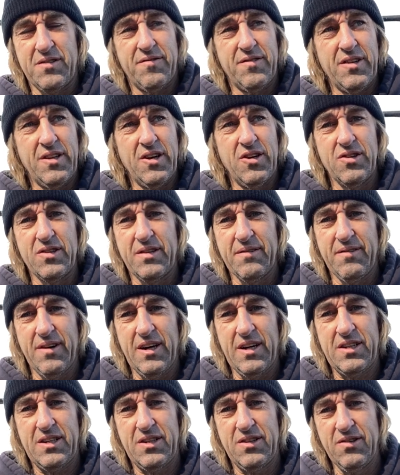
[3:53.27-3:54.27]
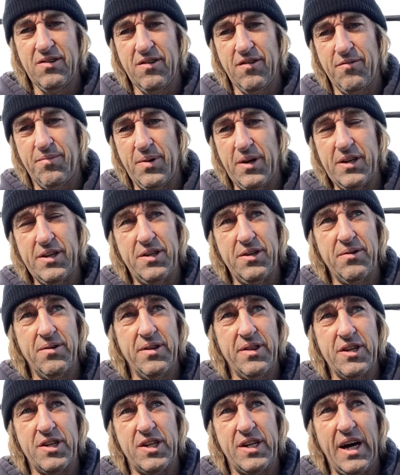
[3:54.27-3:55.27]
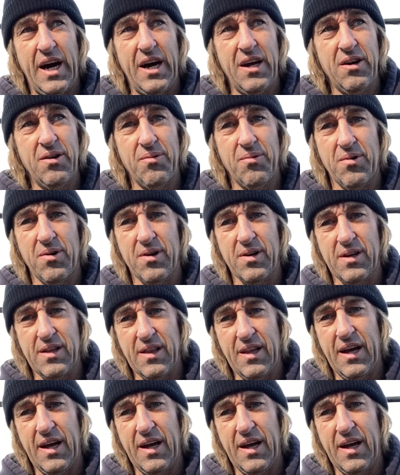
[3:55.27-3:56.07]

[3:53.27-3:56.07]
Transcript: for those of us who have been doing the shadow work.